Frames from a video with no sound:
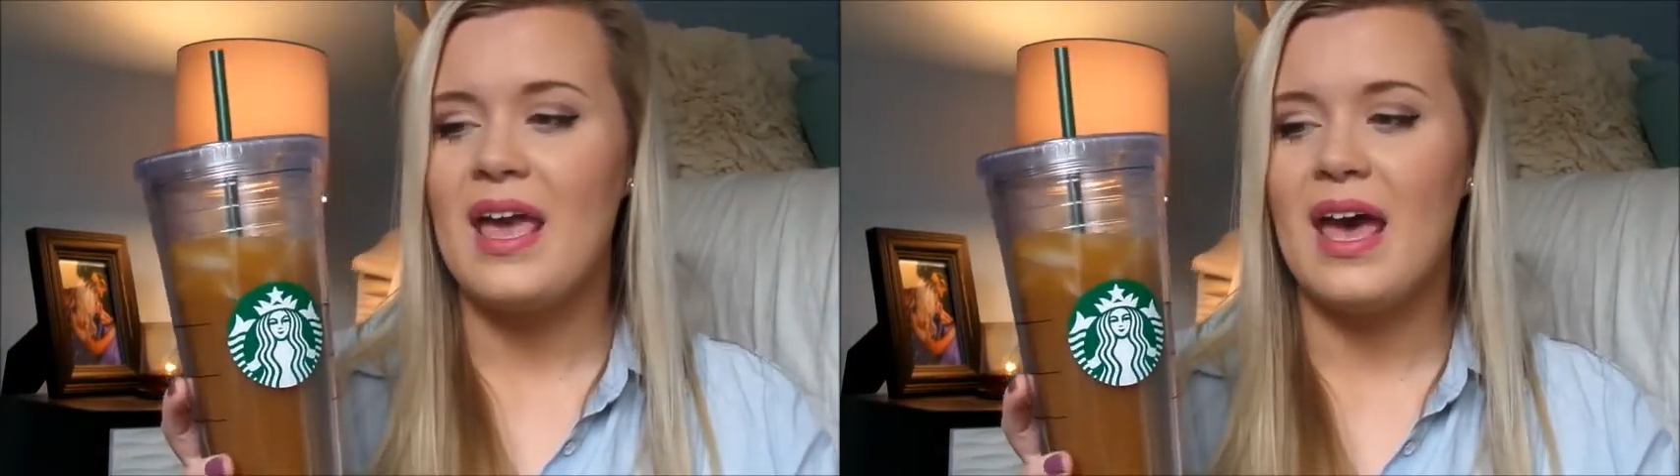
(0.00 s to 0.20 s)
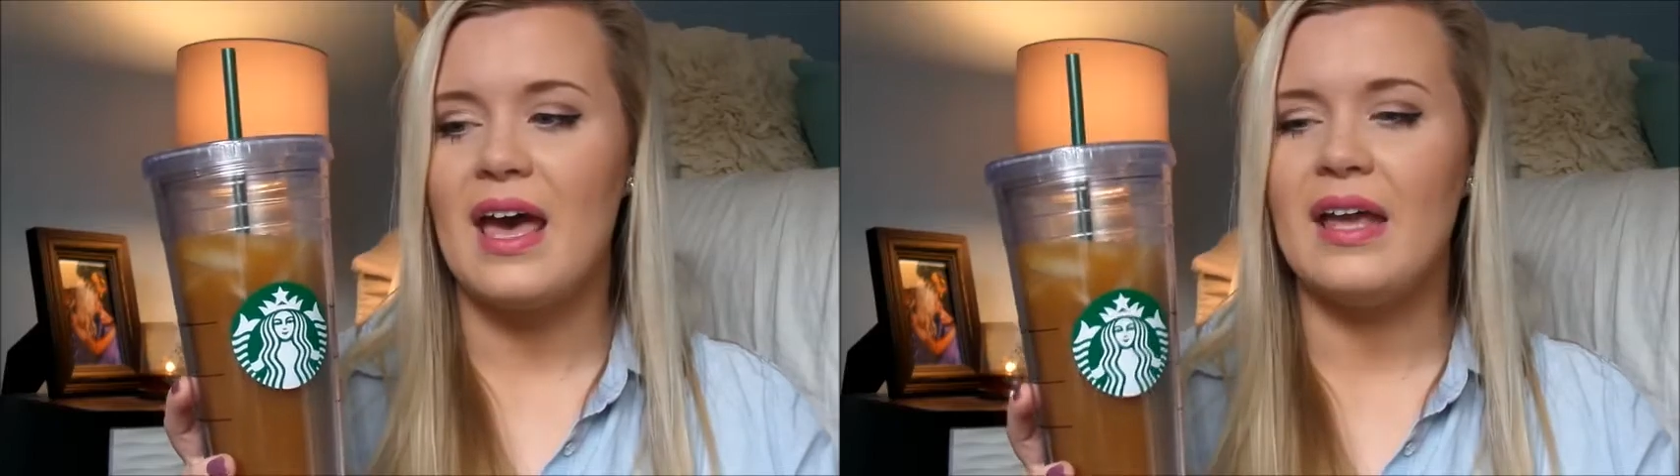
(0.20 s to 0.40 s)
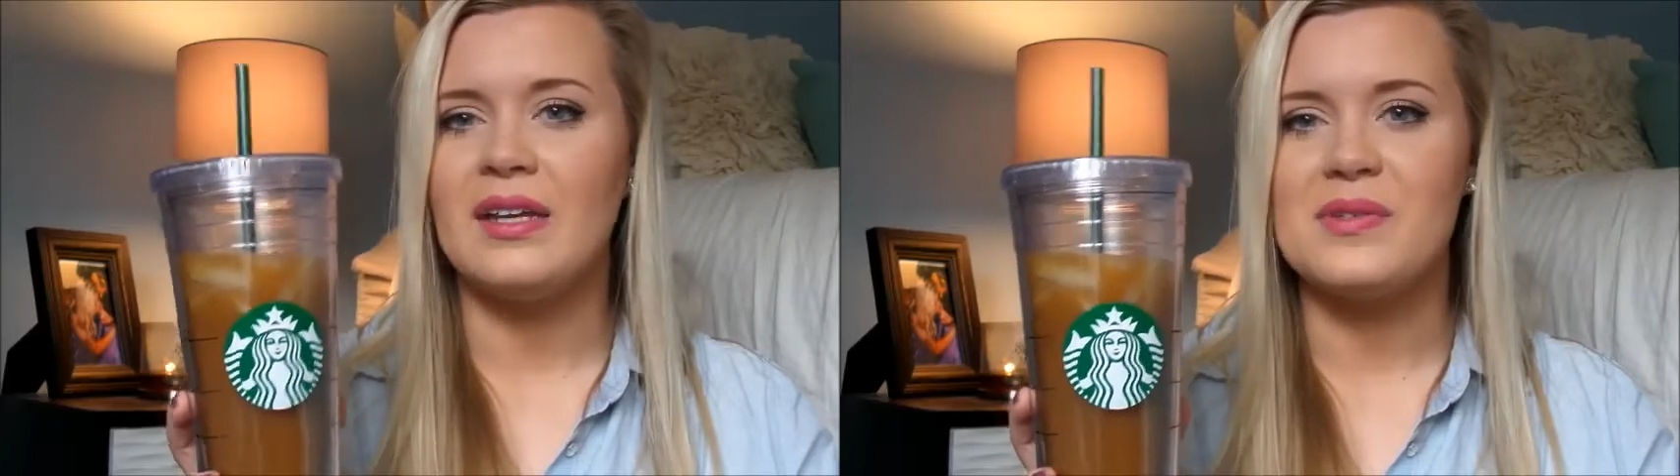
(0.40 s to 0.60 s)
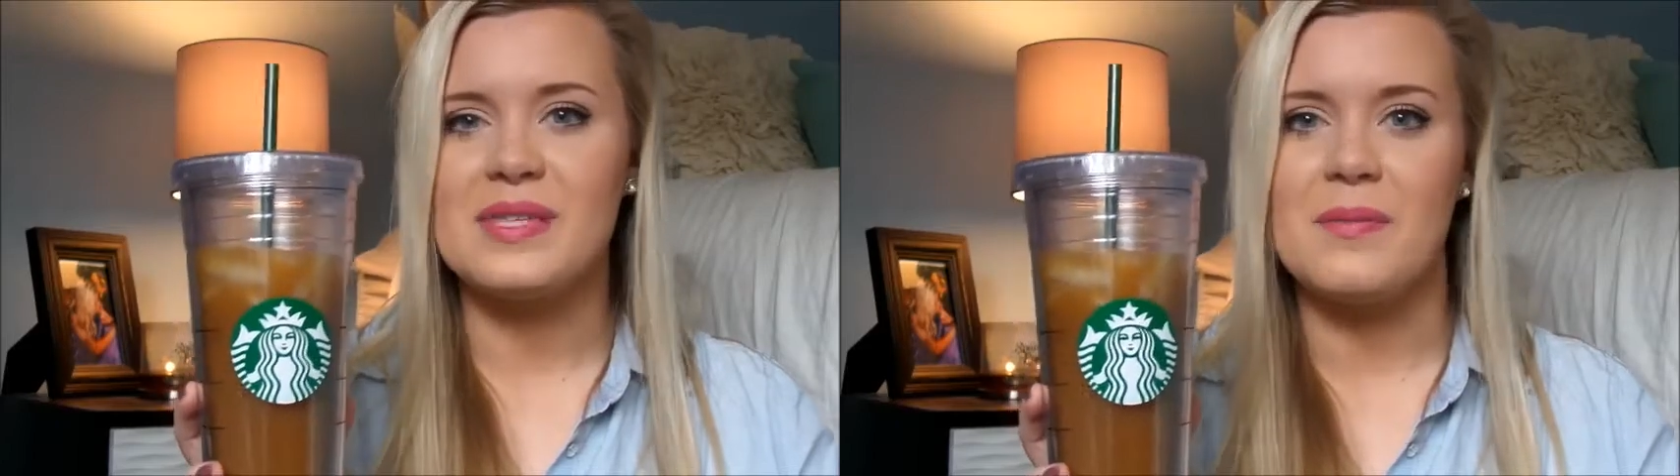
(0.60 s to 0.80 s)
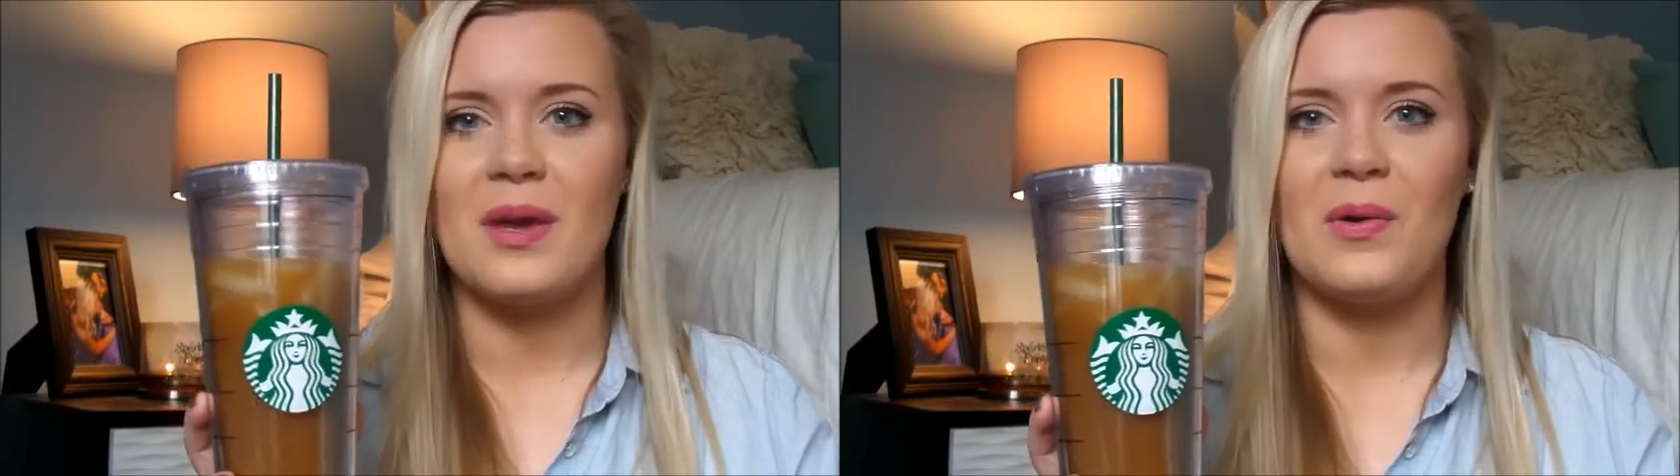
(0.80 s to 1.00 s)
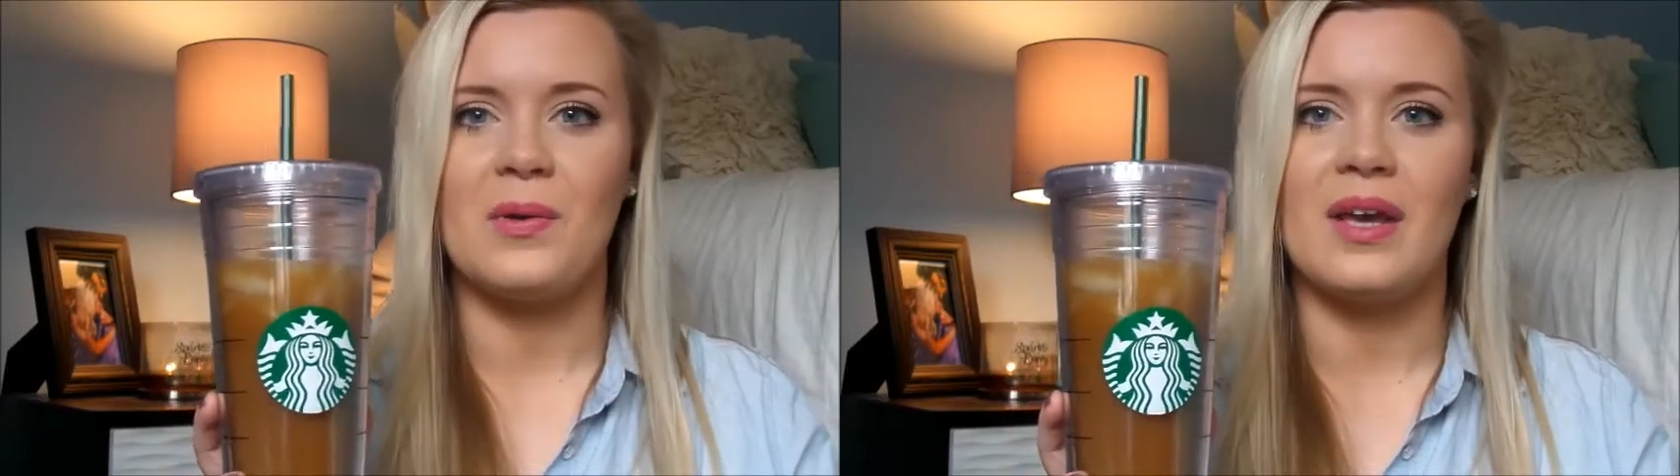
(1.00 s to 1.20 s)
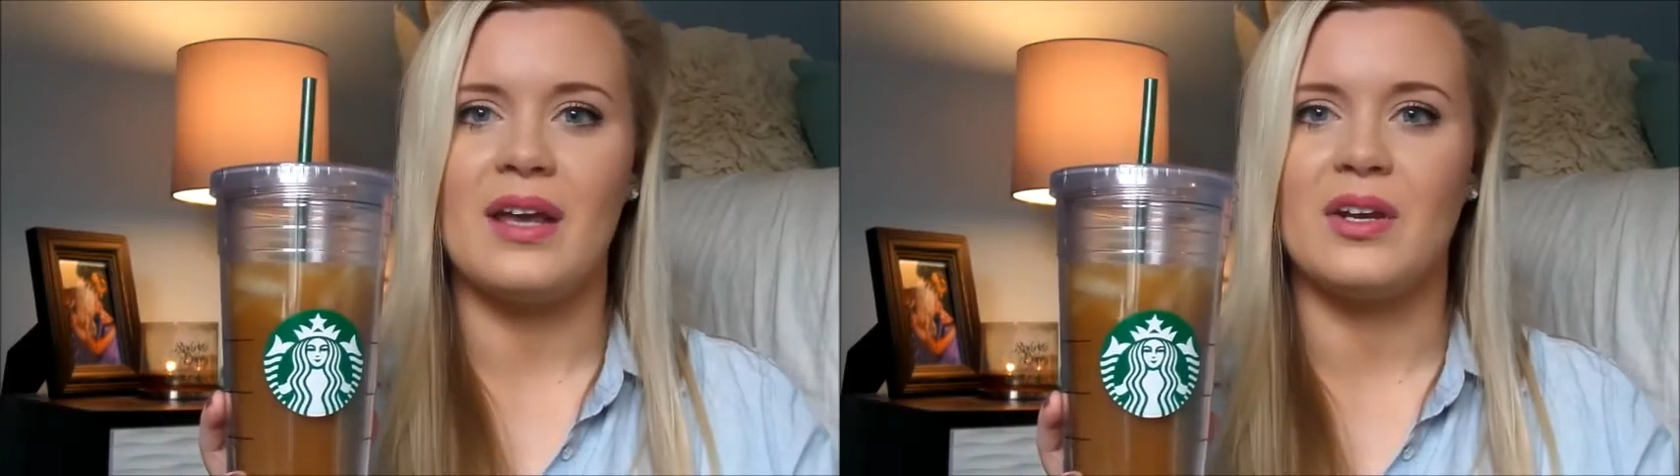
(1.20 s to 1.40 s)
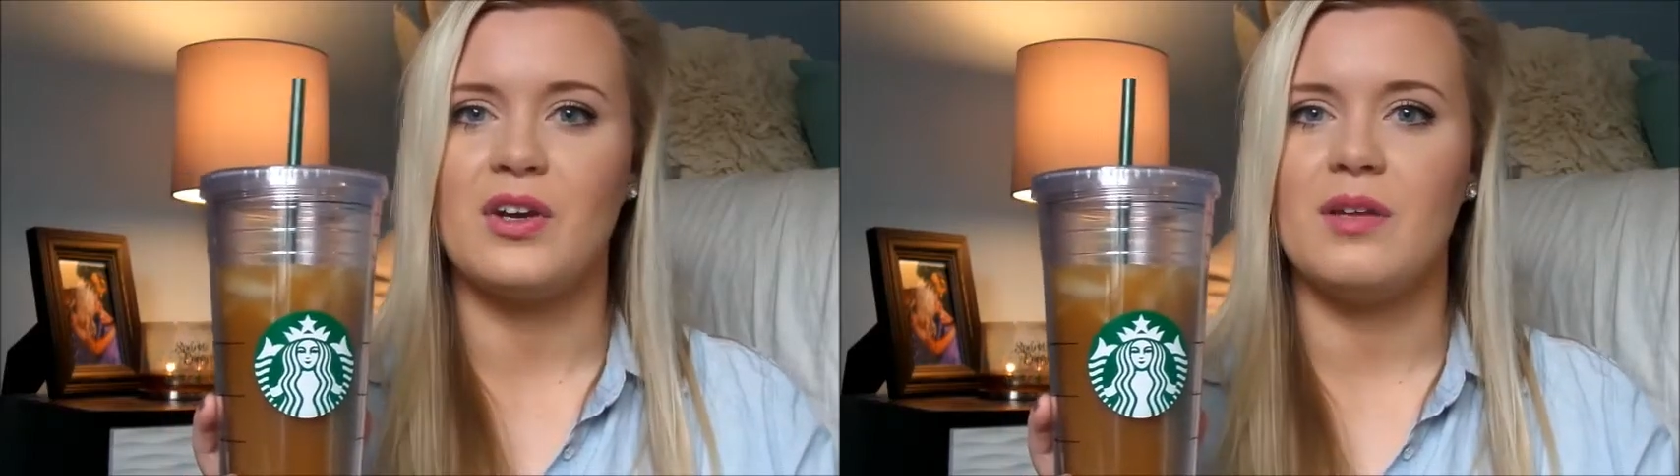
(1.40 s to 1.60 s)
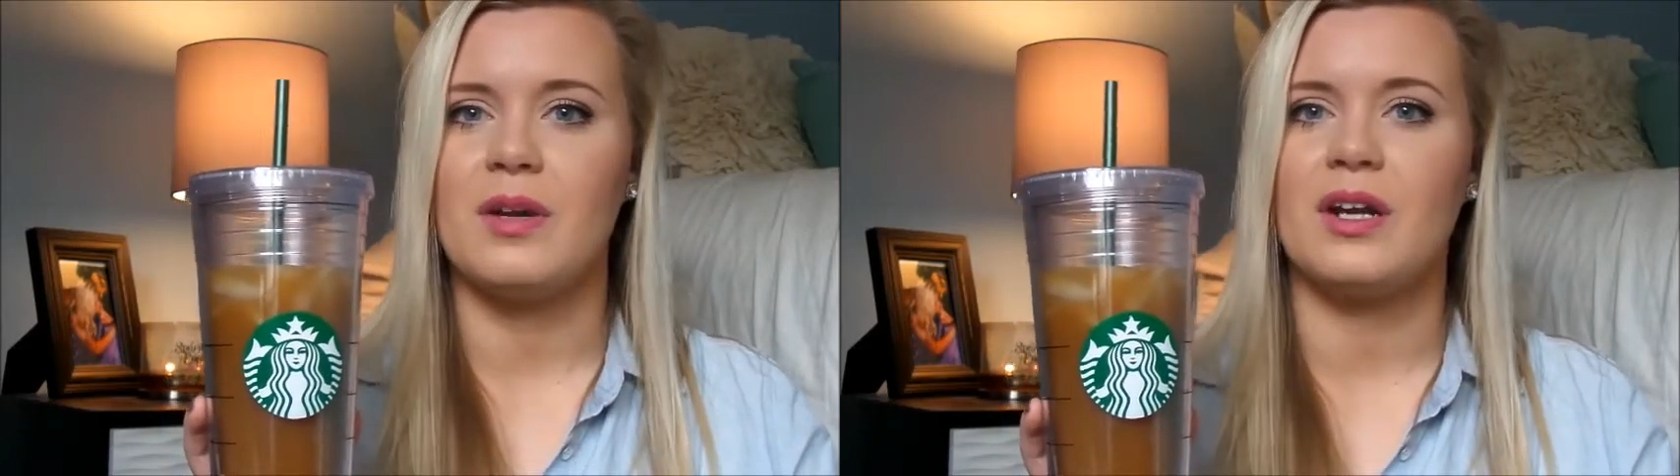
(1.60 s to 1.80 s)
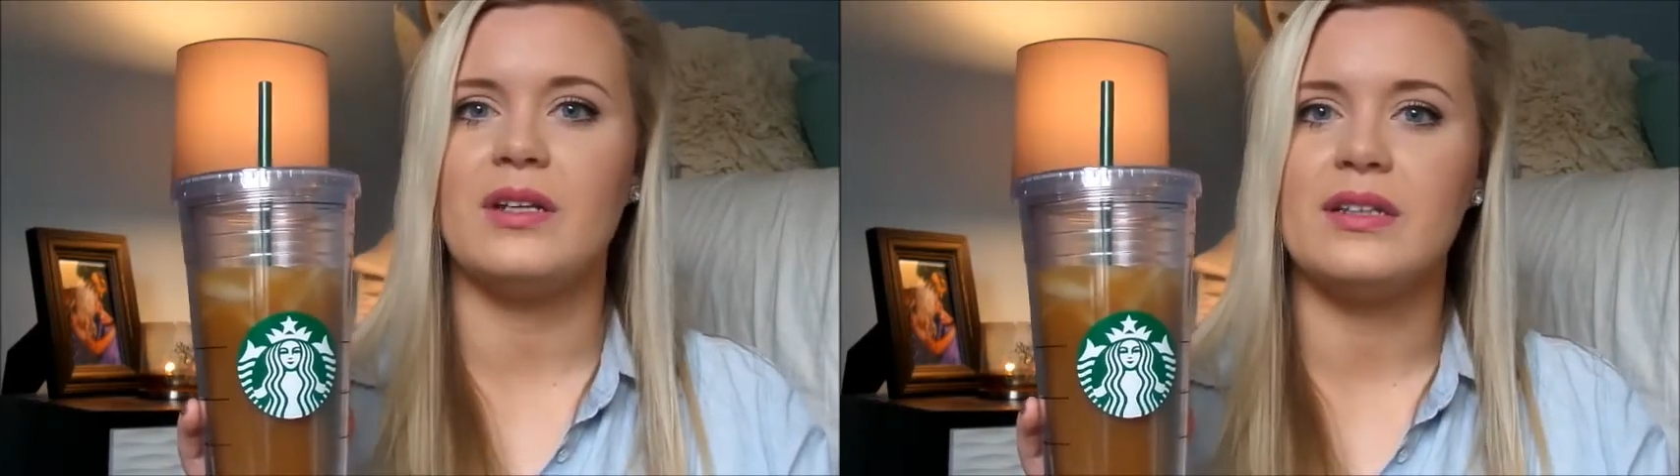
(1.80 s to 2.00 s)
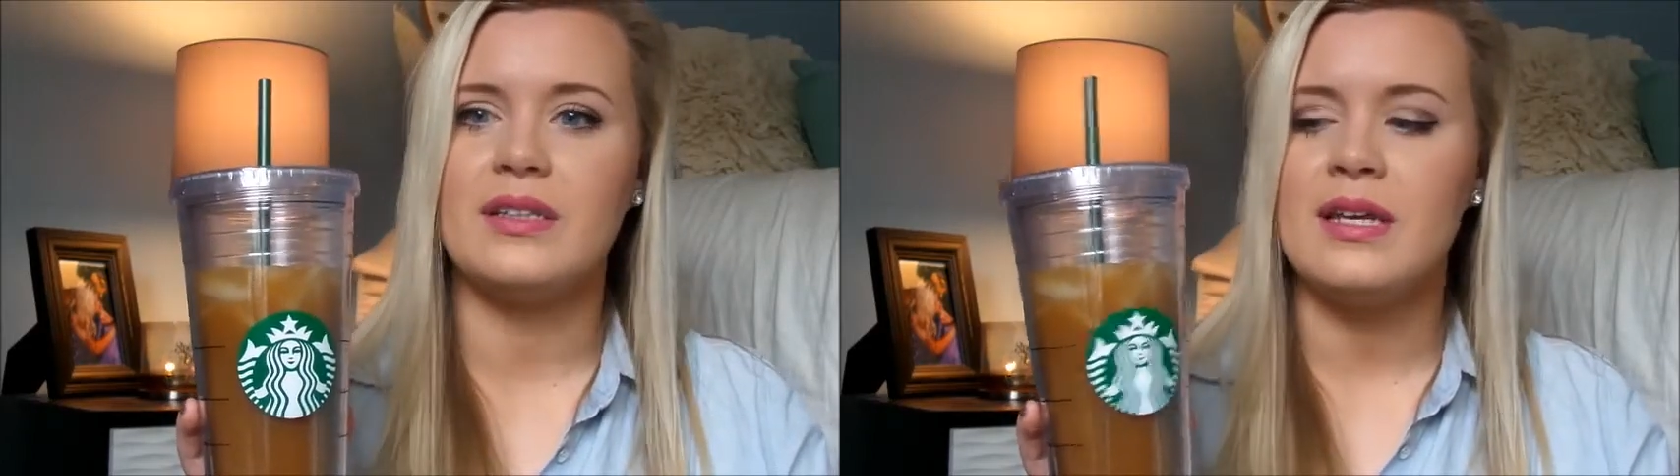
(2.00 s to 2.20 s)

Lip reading: and using my own kind of creamer, and